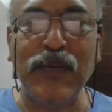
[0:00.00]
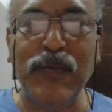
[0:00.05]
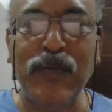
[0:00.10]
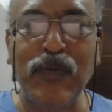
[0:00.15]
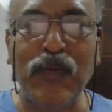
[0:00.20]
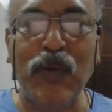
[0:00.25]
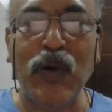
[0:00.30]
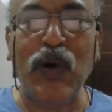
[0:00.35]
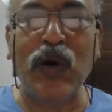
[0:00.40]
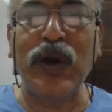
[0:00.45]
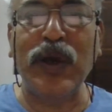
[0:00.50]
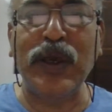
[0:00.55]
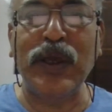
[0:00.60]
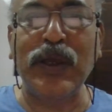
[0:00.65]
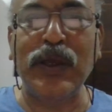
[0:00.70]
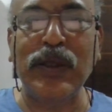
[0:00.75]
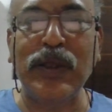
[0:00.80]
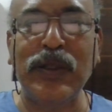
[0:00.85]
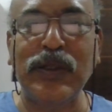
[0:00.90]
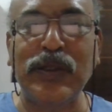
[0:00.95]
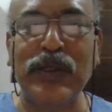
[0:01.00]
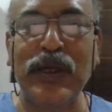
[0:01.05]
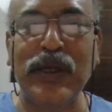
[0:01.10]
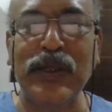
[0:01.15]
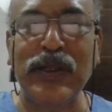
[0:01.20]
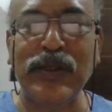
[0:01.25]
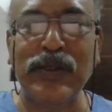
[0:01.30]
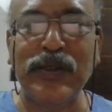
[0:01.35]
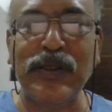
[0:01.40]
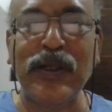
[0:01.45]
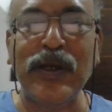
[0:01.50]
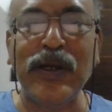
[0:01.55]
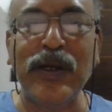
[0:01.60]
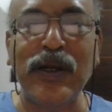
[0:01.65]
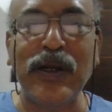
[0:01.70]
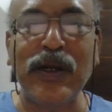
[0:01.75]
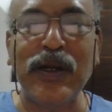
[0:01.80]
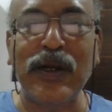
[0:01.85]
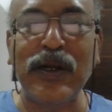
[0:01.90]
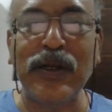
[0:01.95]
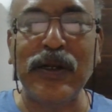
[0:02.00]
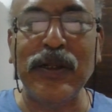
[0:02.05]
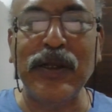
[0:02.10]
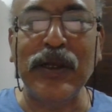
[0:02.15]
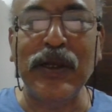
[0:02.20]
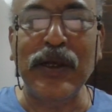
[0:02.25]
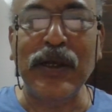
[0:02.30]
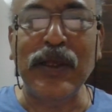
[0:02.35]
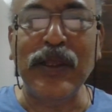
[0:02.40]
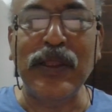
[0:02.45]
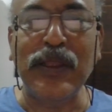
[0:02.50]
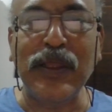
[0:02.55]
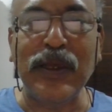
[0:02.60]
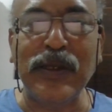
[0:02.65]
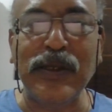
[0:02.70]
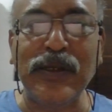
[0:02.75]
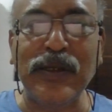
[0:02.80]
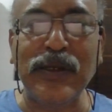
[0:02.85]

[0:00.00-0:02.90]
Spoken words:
boy tells the girl that